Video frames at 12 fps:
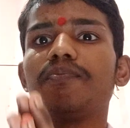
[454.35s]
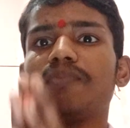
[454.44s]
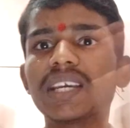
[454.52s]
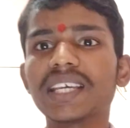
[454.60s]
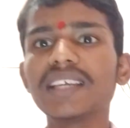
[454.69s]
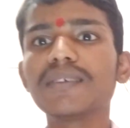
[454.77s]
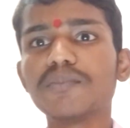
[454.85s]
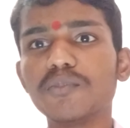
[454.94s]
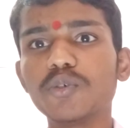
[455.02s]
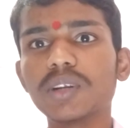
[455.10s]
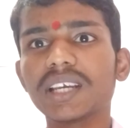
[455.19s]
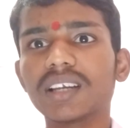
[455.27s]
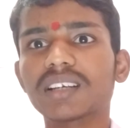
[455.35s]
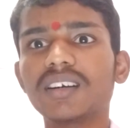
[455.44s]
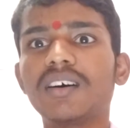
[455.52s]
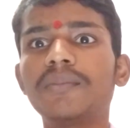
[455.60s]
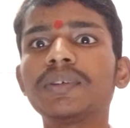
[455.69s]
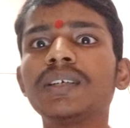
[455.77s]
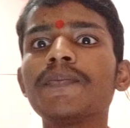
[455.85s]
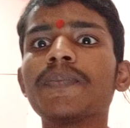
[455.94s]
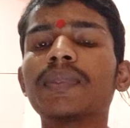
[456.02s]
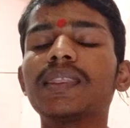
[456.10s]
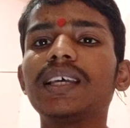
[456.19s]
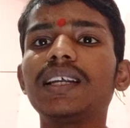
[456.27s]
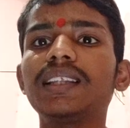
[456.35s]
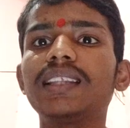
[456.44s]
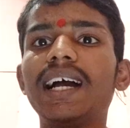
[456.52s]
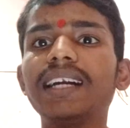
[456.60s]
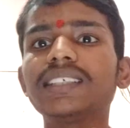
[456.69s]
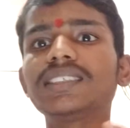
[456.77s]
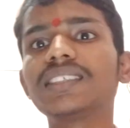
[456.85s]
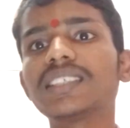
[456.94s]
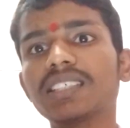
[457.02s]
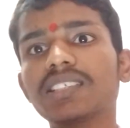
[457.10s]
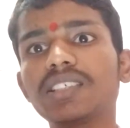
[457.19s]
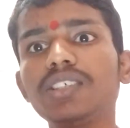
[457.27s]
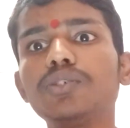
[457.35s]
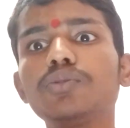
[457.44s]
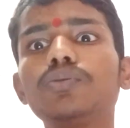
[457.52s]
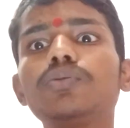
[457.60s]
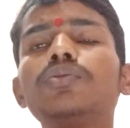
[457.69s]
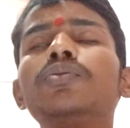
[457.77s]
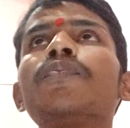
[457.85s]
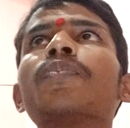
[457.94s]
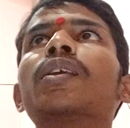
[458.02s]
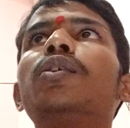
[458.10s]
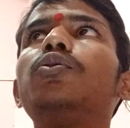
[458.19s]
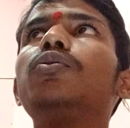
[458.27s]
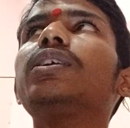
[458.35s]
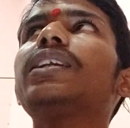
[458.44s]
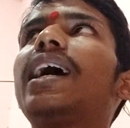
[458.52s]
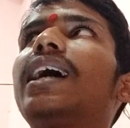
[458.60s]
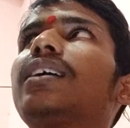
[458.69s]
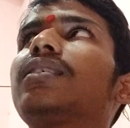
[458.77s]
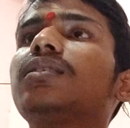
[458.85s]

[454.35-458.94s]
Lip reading: making more aircraft, then that is necessary to doing that